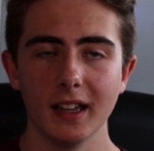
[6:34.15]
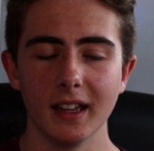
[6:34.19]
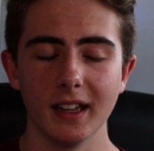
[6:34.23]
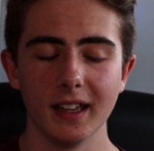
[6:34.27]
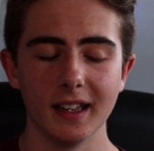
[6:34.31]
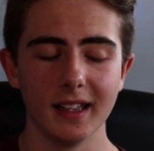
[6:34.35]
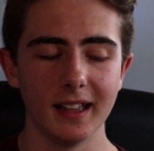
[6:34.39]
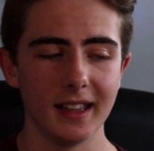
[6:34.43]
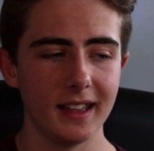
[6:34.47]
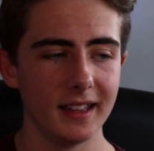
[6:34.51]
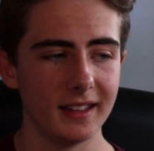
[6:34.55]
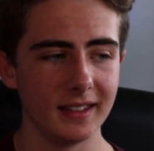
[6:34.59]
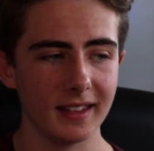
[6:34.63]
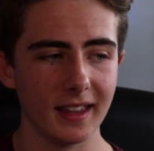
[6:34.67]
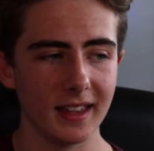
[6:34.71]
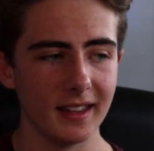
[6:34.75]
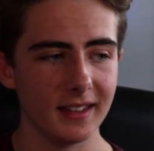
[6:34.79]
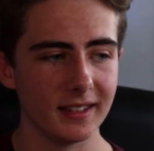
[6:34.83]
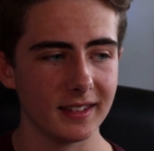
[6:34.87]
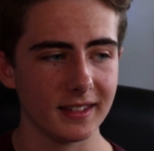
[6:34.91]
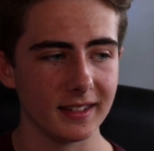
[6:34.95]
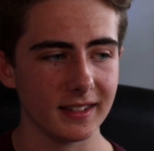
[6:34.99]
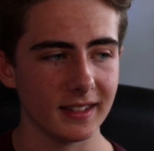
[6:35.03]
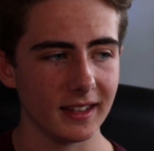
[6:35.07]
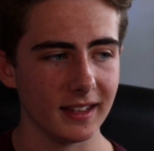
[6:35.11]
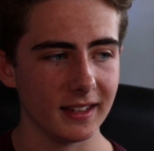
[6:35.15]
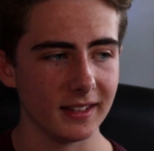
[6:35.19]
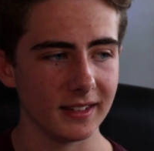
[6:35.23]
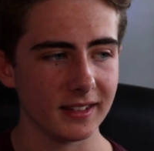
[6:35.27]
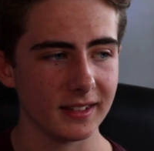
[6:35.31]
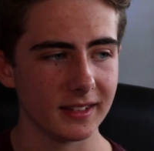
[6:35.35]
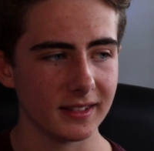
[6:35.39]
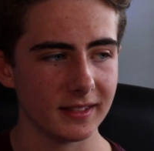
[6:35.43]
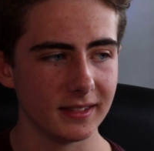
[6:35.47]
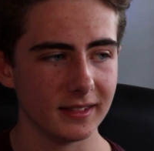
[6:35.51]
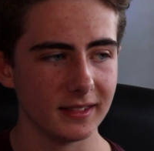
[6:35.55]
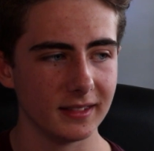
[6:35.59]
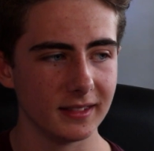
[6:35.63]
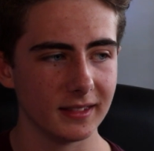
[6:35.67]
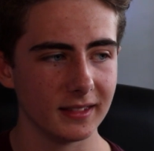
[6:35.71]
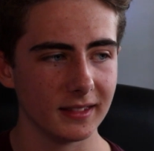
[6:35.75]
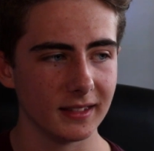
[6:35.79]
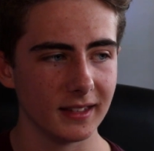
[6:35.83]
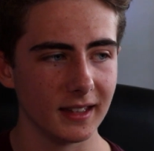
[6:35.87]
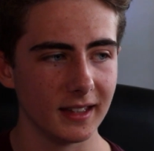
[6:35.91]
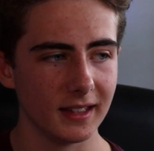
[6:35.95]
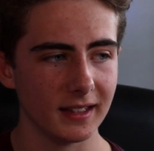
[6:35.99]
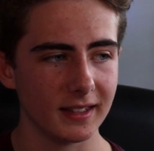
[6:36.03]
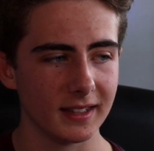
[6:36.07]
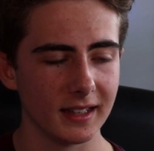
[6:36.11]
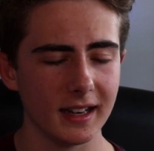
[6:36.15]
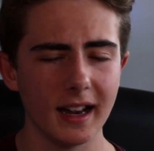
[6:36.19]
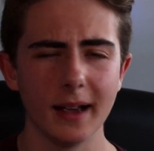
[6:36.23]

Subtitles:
It's